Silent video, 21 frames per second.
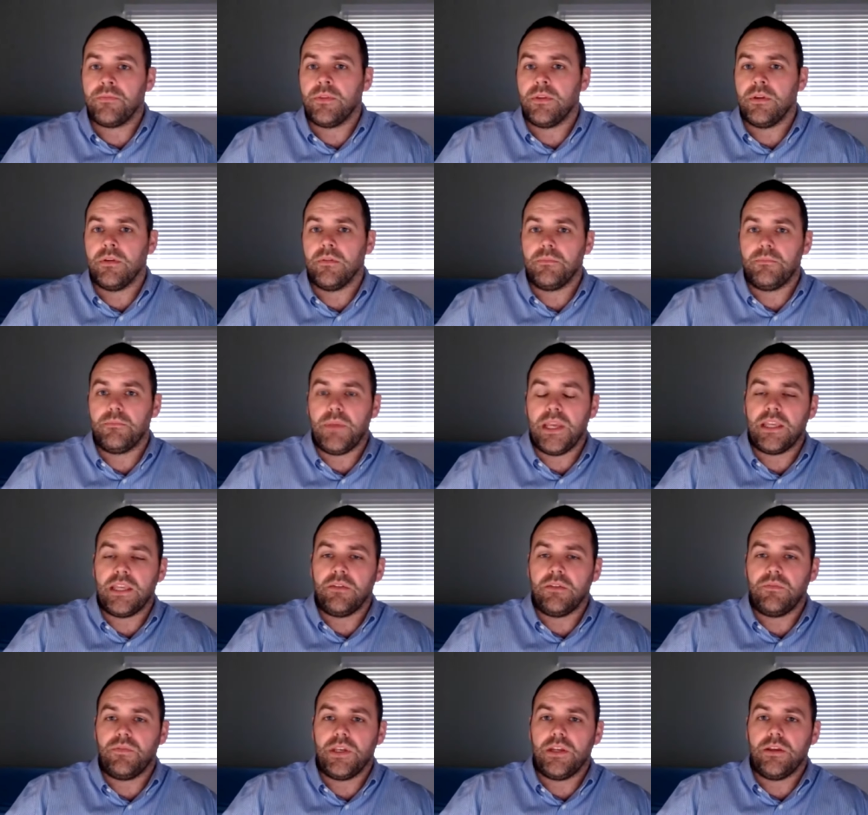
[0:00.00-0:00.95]
they're
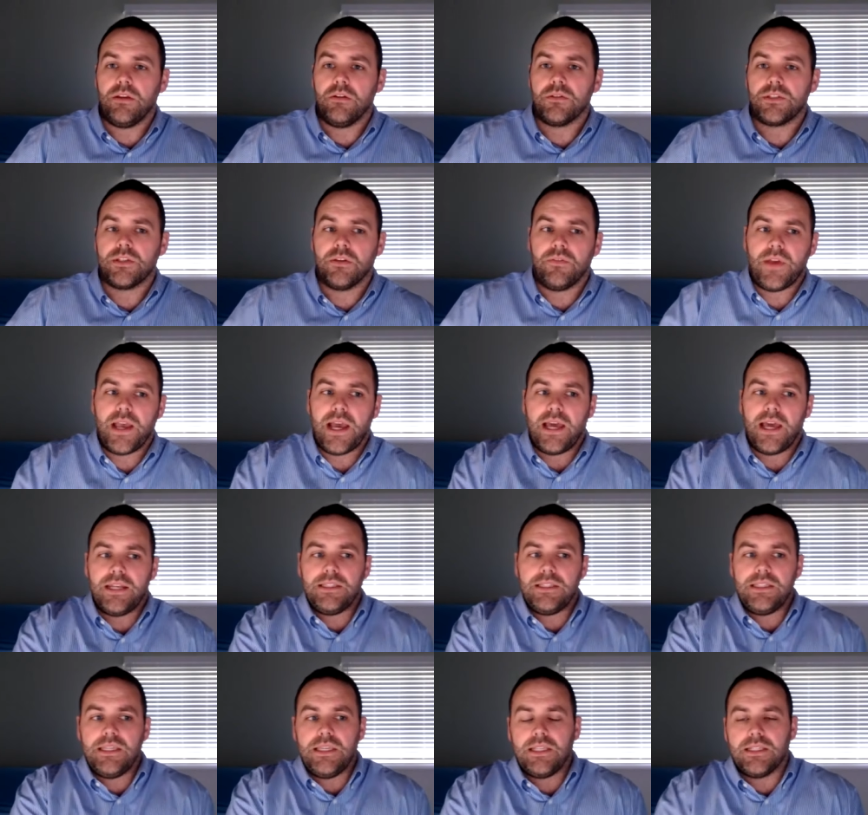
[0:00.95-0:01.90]
making videos of how to
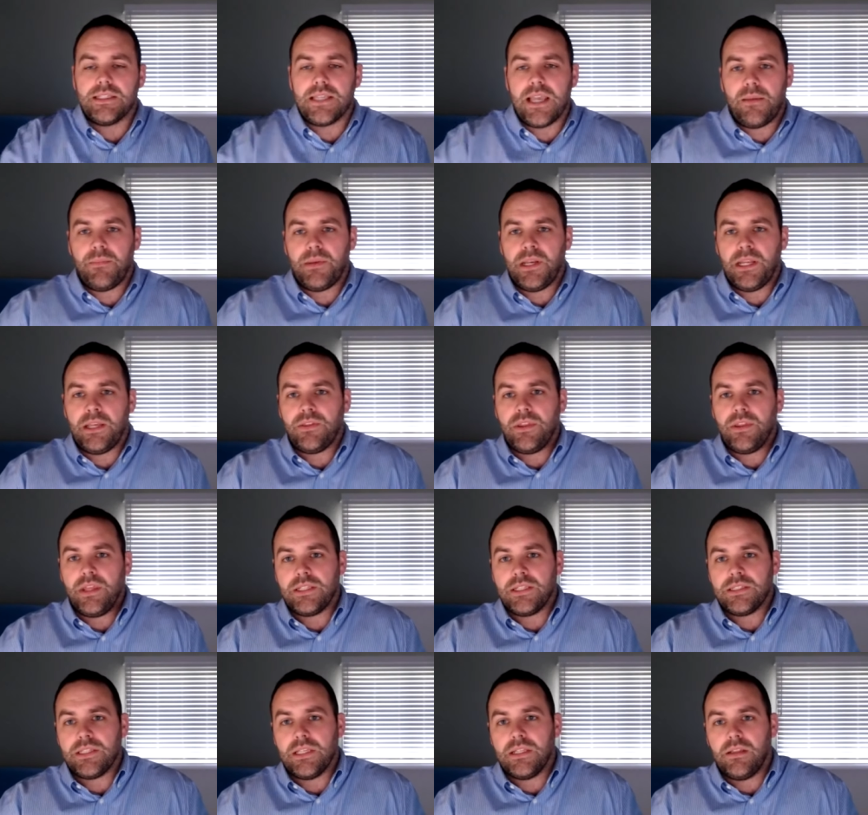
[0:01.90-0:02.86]
decontaminate
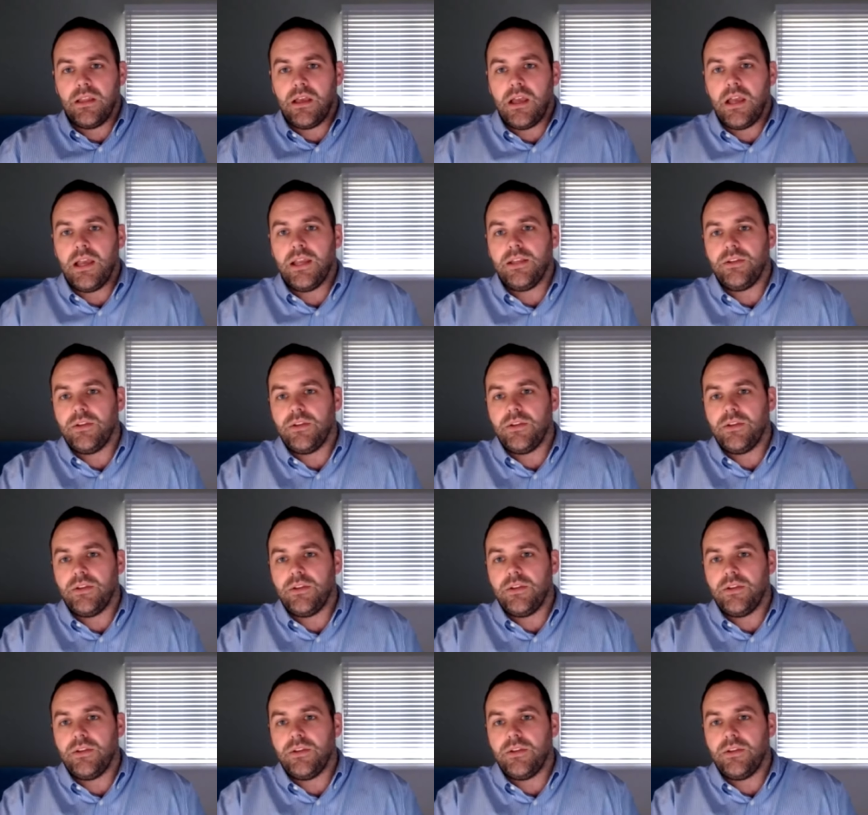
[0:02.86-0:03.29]
things in line.